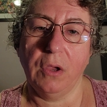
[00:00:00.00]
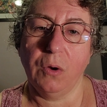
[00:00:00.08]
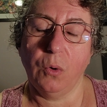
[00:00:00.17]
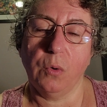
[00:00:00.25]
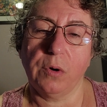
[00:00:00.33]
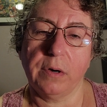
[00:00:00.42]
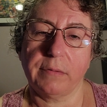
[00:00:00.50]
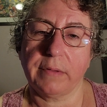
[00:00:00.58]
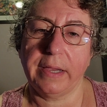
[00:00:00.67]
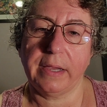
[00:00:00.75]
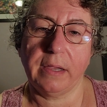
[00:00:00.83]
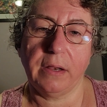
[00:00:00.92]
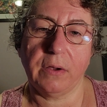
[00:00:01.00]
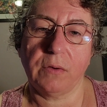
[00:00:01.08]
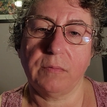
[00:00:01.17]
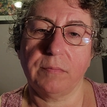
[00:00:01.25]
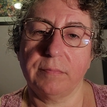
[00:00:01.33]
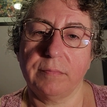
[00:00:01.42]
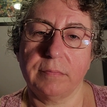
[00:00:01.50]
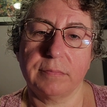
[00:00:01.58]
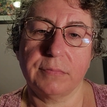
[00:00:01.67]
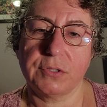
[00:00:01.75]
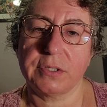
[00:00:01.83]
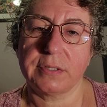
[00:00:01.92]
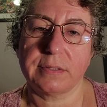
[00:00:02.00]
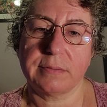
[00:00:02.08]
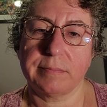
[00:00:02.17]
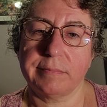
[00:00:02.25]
or, like, you know, just